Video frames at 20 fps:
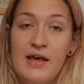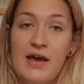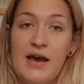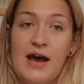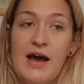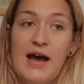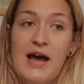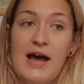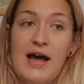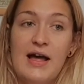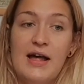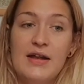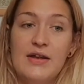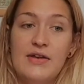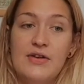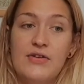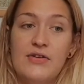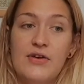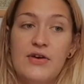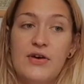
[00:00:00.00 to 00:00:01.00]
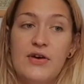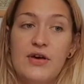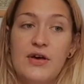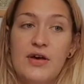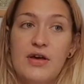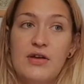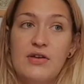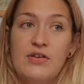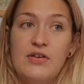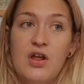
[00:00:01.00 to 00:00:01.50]
and
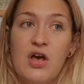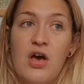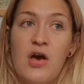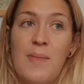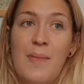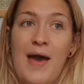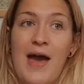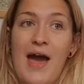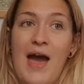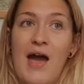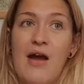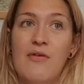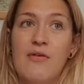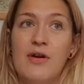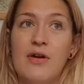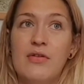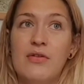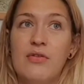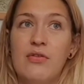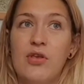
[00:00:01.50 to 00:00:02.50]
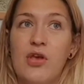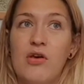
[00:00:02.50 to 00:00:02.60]
her parents, her